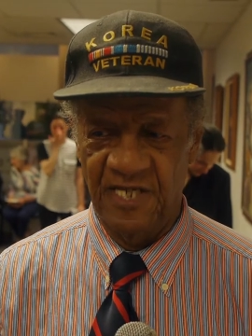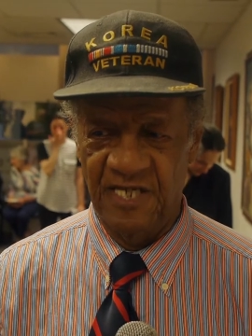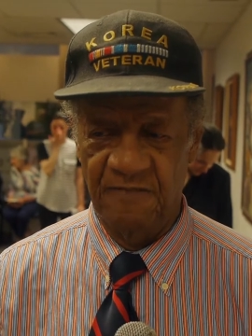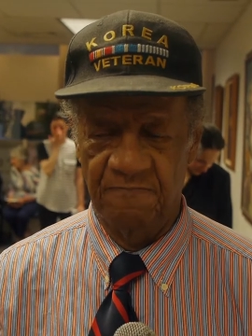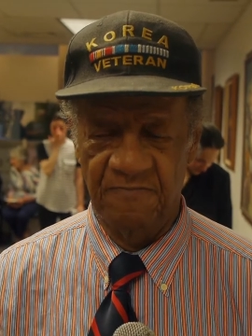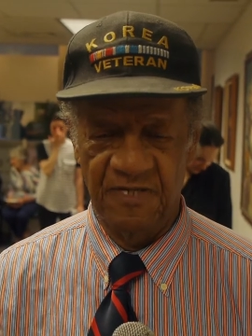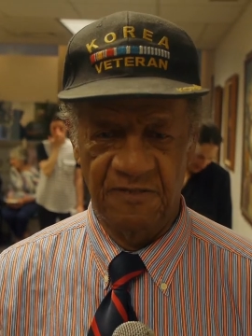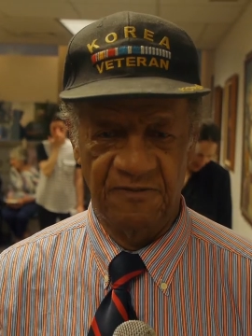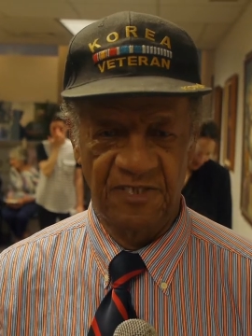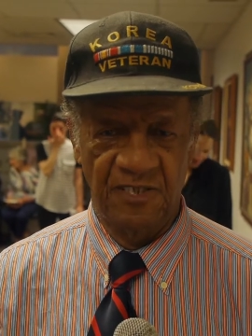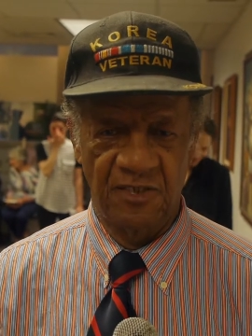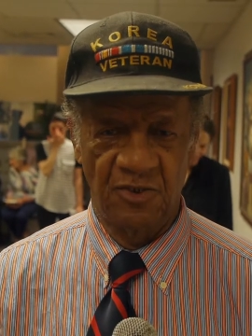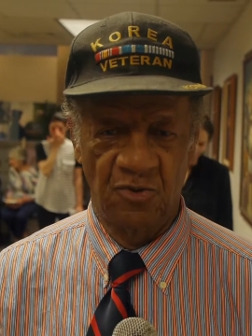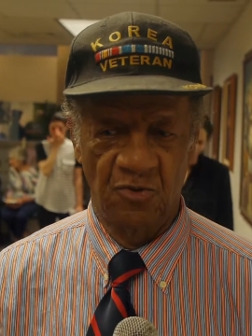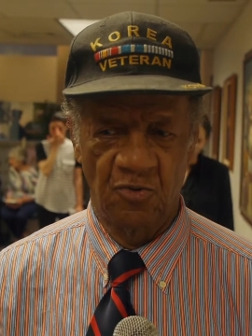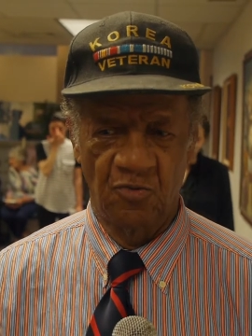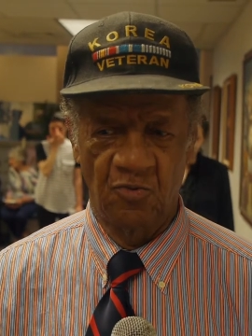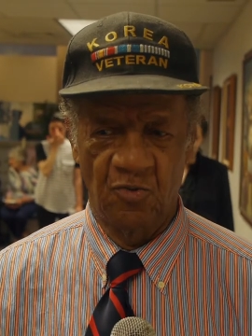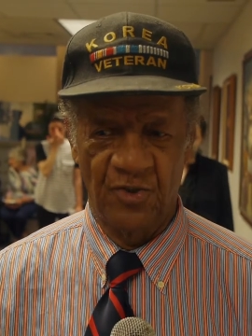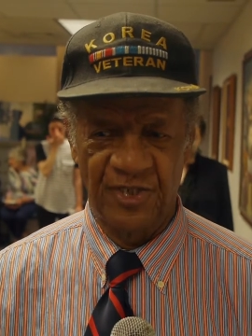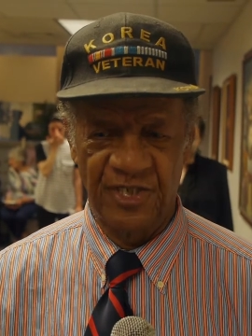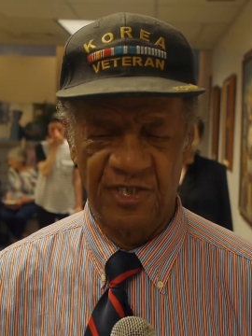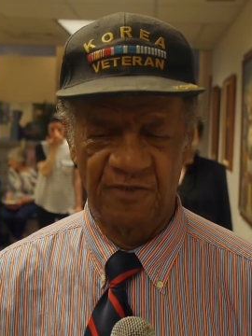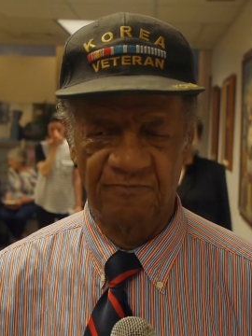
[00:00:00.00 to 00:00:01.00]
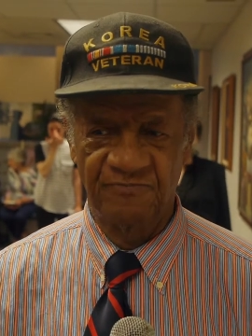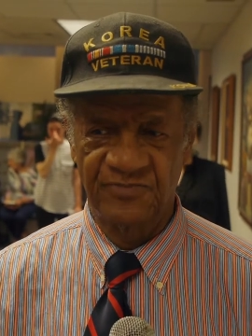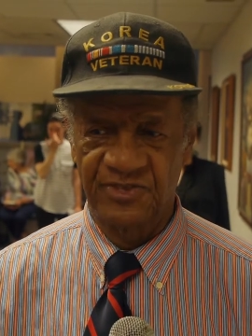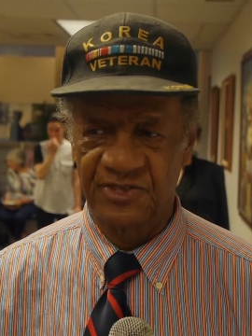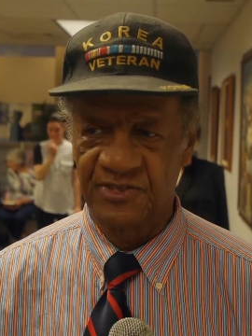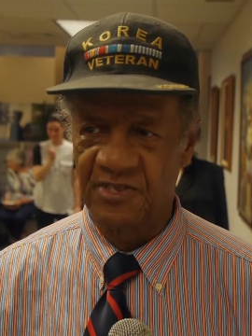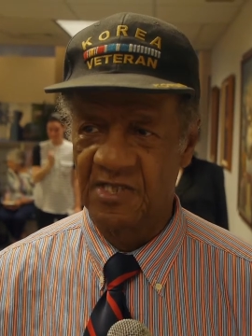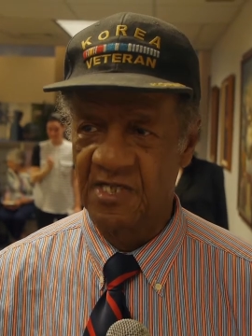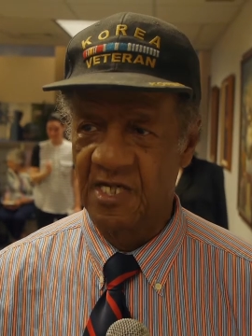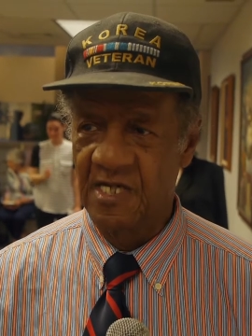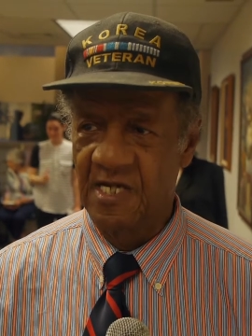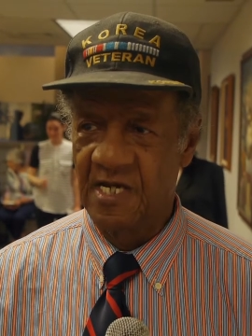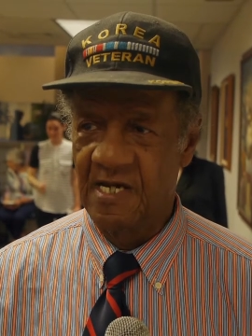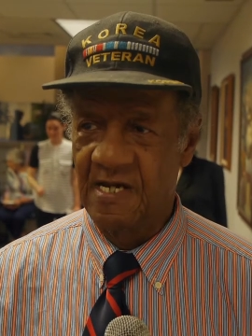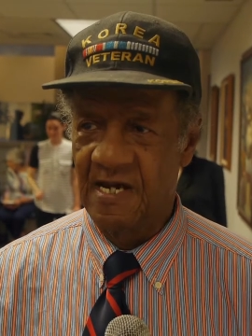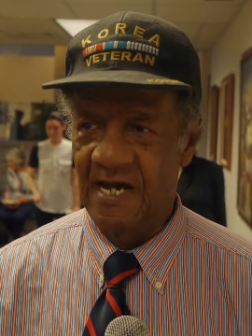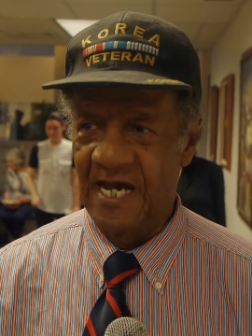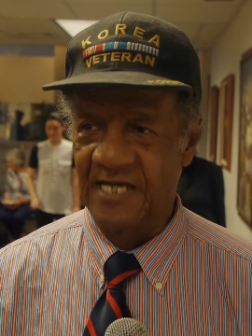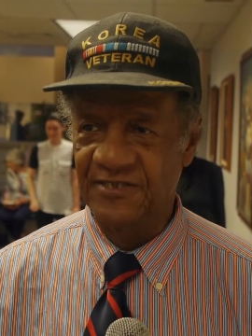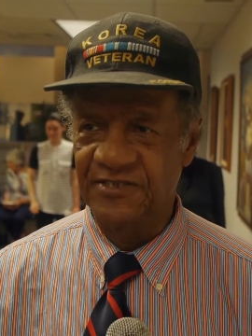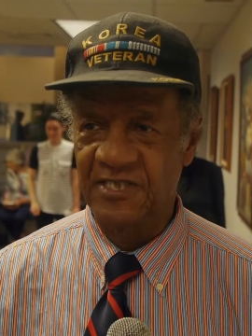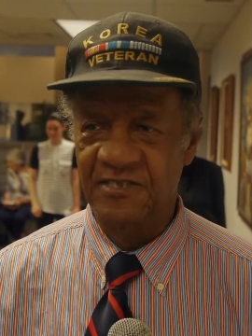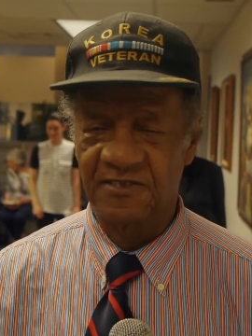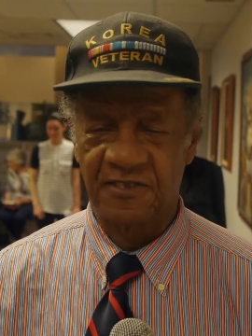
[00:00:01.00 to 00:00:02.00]
named Mary Lou Williams.
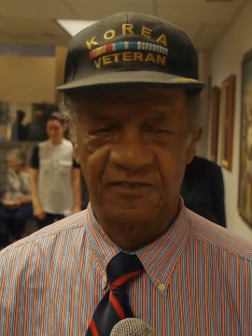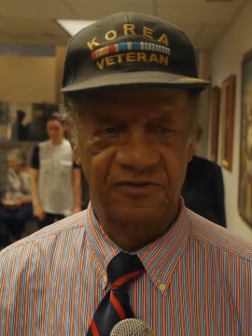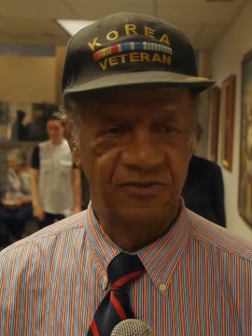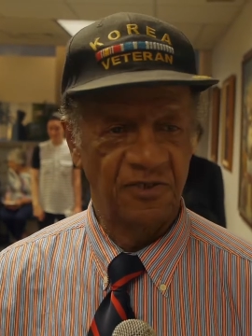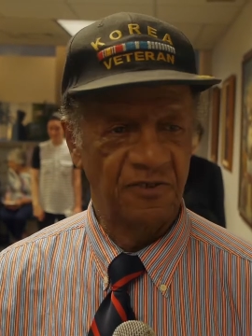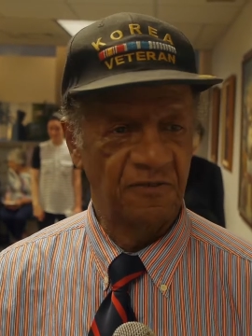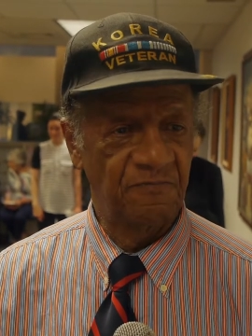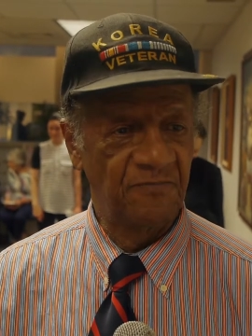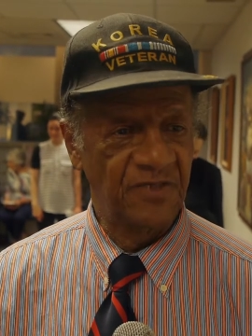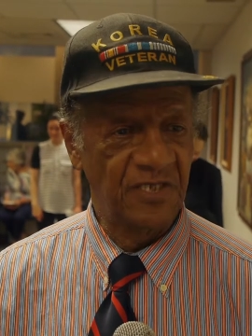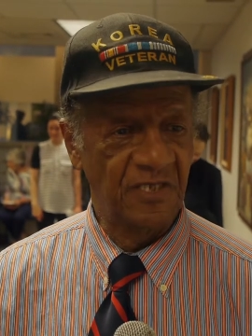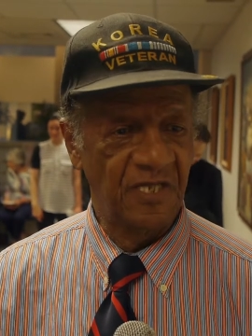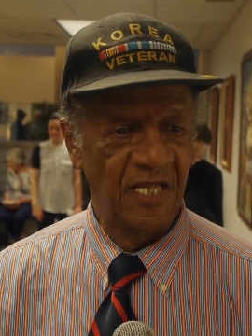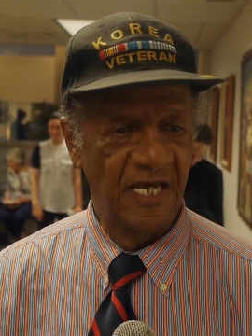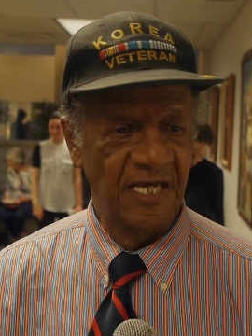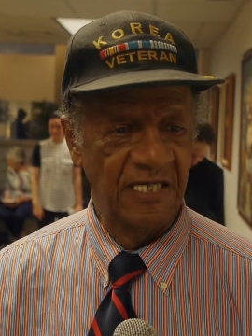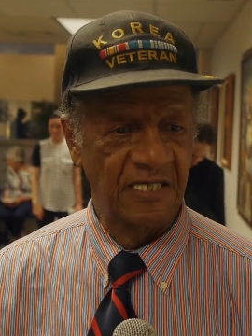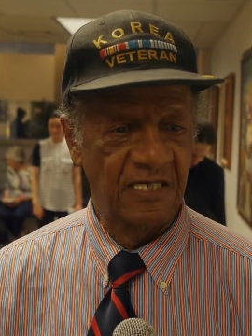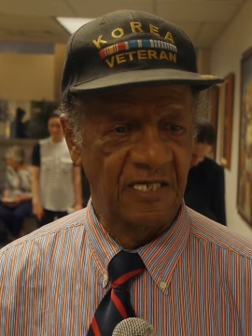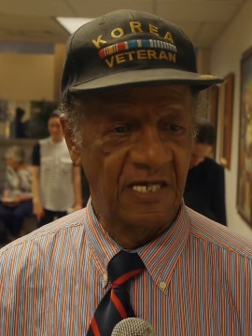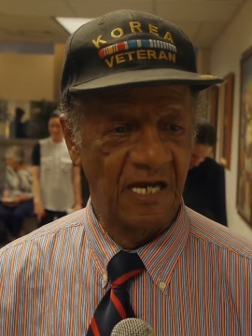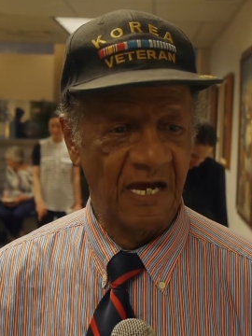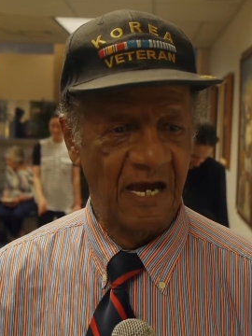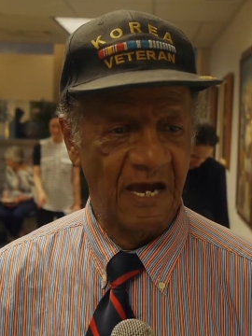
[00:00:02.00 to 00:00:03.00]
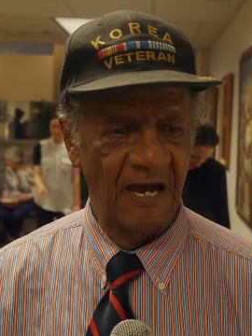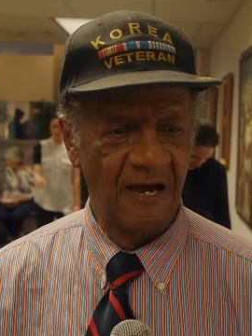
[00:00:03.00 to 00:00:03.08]
I think it took me like